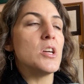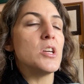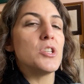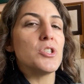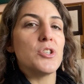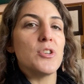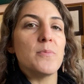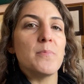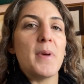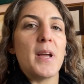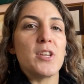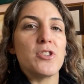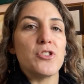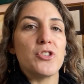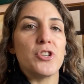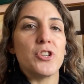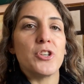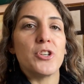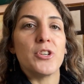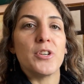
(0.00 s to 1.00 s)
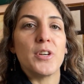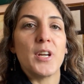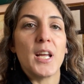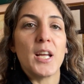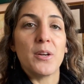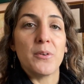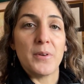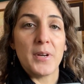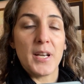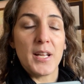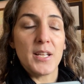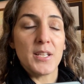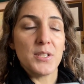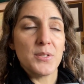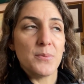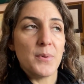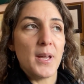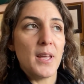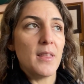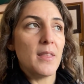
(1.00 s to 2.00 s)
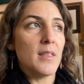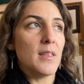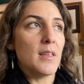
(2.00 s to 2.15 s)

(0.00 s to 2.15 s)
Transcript: to measure ingredients with.